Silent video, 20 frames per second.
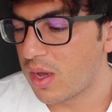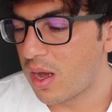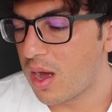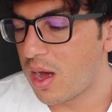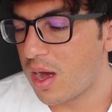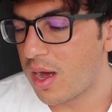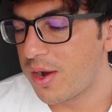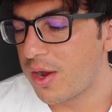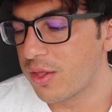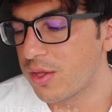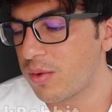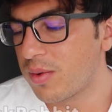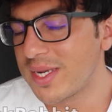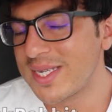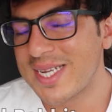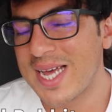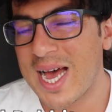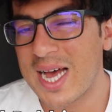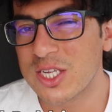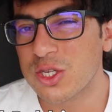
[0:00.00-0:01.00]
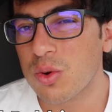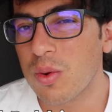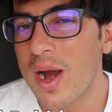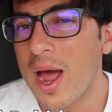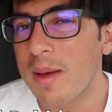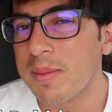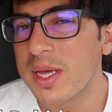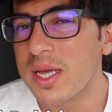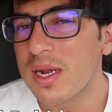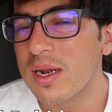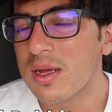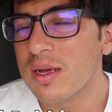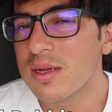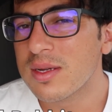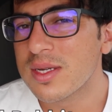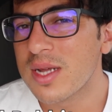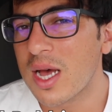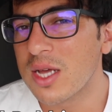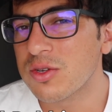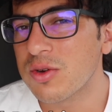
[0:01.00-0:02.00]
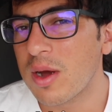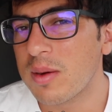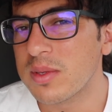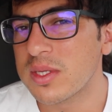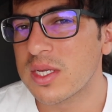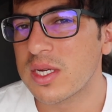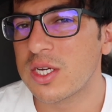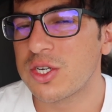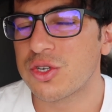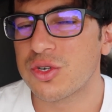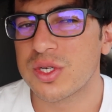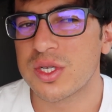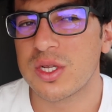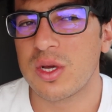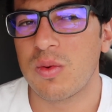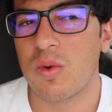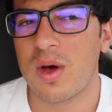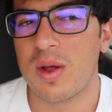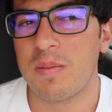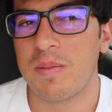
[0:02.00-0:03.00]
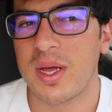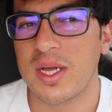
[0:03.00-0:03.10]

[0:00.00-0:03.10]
Uh, another one, TaskRabbit. TaskRabbit's an interesting one.